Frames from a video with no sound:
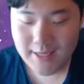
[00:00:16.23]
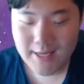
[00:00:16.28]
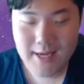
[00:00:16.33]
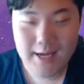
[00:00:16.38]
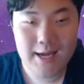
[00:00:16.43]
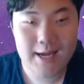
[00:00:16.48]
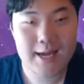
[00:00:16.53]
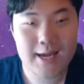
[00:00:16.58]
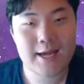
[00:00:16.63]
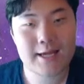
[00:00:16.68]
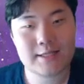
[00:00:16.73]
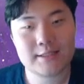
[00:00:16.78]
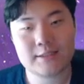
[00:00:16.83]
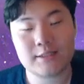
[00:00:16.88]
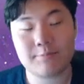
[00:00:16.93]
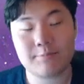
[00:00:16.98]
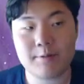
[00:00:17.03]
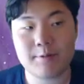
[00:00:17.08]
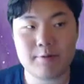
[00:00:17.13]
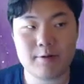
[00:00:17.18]
And
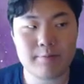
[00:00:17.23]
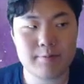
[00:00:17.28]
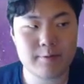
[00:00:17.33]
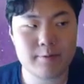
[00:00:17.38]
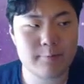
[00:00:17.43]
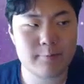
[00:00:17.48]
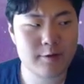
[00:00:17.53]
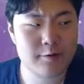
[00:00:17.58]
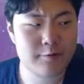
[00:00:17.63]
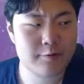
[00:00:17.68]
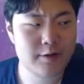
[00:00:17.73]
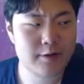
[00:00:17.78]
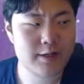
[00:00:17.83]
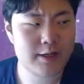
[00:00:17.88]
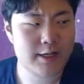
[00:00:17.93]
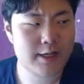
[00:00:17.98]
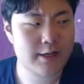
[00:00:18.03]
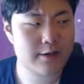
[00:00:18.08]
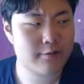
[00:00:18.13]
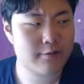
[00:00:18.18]
some people have been wondering
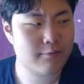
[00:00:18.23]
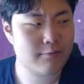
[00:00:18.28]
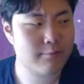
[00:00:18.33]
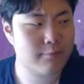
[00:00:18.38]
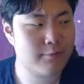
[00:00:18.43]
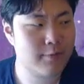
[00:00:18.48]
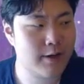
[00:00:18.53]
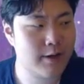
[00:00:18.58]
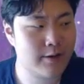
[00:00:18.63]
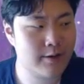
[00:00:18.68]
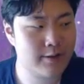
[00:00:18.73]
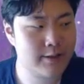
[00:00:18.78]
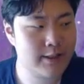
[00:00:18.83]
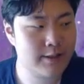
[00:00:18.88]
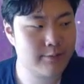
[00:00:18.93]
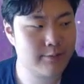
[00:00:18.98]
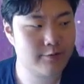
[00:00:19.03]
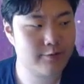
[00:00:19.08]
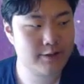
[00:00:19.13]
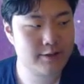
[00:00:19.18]
like where the
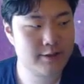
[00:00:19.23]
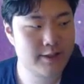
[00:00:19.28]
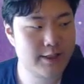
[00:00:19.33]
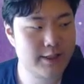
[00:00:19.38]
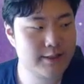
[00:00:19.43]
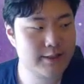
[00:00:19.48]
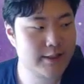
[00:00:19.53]
team originates.